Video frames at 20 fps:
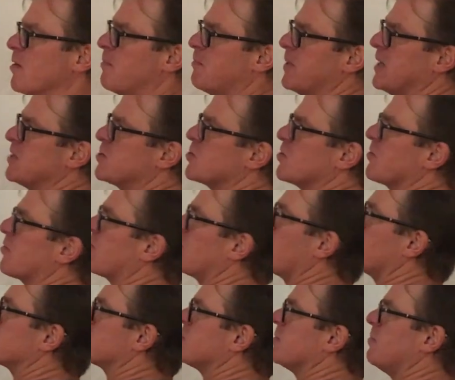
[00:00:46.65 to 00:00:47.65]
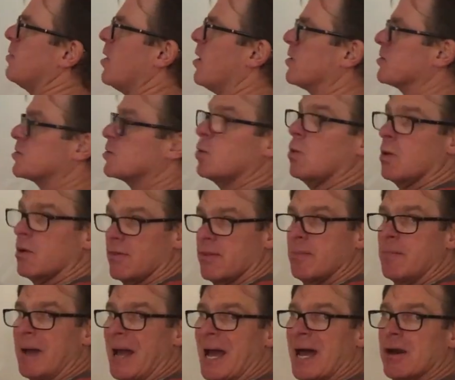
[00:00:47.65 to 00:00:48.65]
pitcher throws the ball toward the
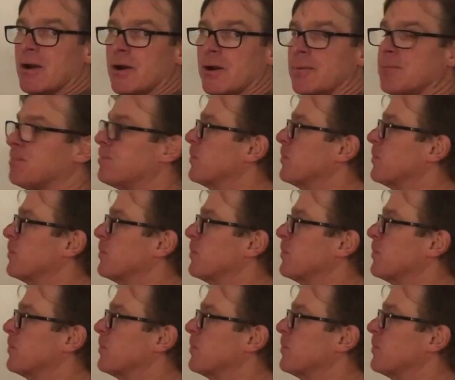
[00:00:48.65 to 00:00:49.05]
batter.